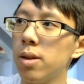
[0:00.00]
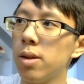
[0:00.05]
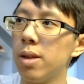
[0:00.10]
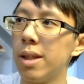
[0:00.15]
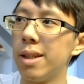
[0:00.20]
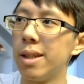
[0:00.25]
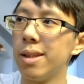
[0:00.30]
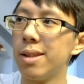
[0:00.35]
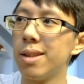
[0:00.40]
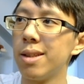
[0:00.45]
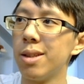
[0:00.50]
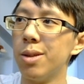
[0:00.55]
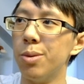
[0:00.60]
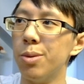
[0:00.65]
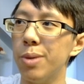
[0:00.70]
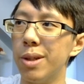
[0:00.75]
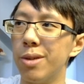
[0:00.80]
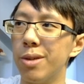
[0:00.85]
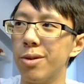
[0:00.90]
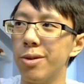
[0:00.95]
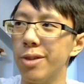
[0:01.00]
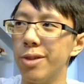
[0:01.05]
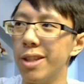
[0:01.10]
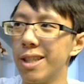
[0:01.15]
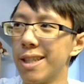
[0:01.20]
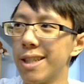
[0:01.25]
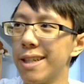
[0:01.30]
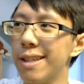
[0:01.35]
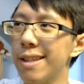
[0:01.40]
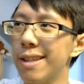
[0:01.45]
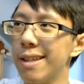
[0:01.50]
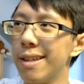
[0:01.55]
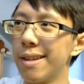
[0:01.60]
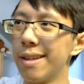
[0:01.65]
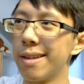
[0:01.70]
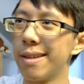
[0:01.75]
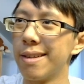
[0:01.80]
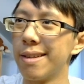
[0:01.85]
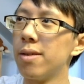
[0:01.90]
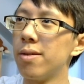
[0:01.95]
They can still win through this, I
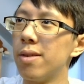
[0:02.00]
think.